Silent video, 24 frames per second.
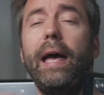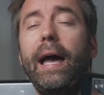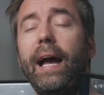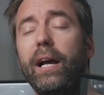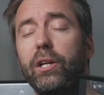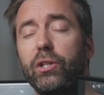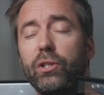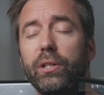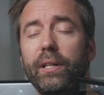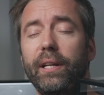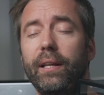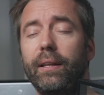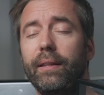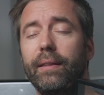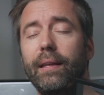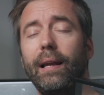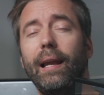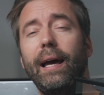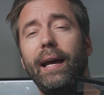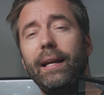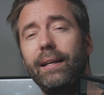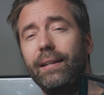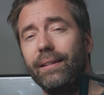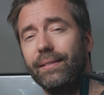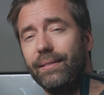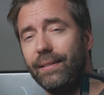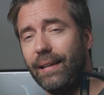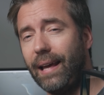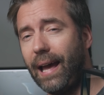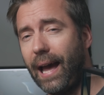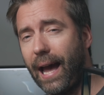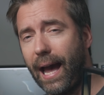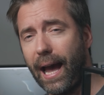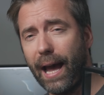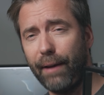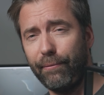Actually, the light doesn't
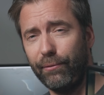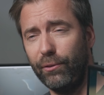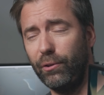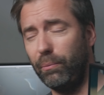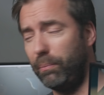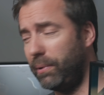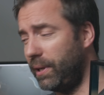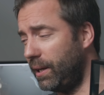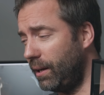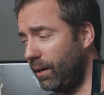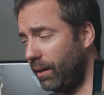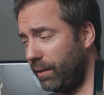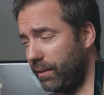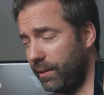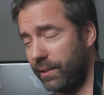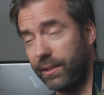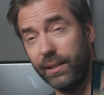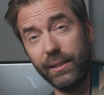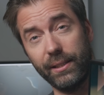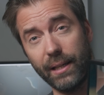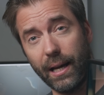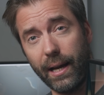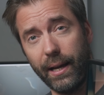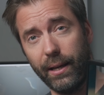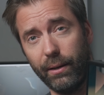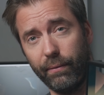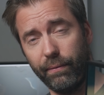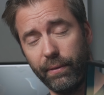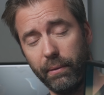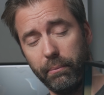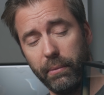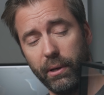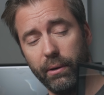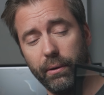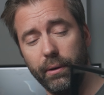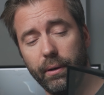have to be on the side of
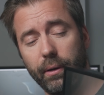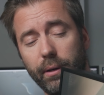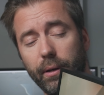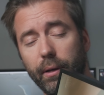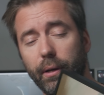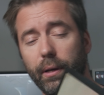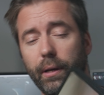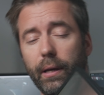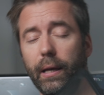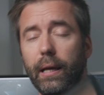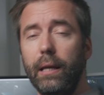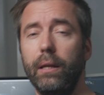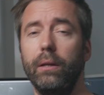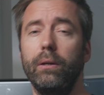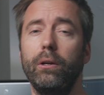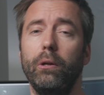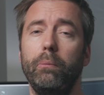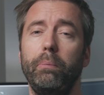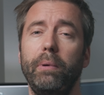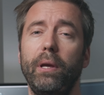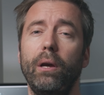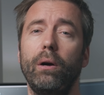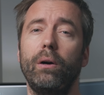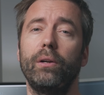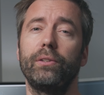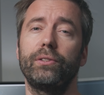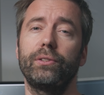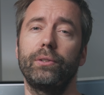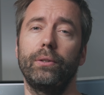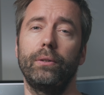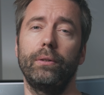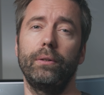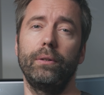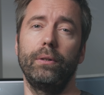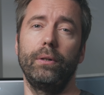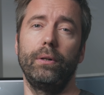the mirror. it could be
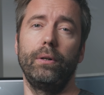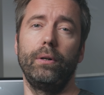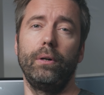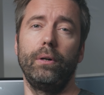also